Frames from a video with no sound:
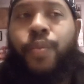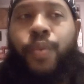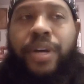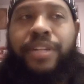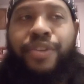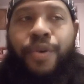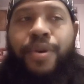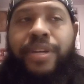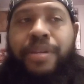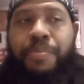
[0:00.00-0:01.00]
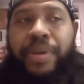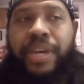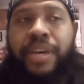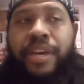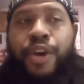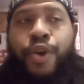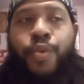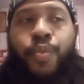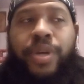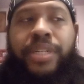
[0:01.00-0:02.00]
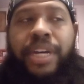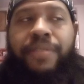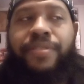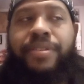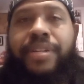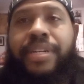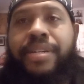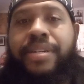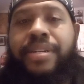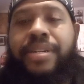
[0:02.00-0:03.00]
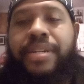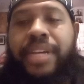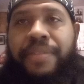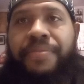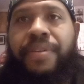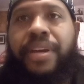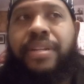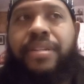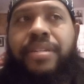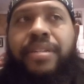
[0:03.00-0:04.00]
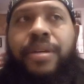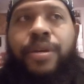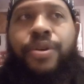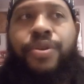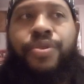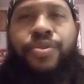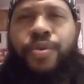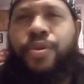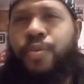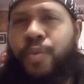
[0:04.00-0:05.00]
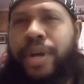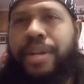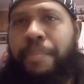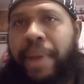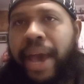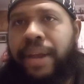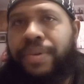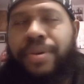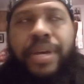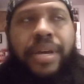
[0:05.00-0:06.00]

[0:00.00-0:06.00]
was going to be whichever defense sort of won the battle,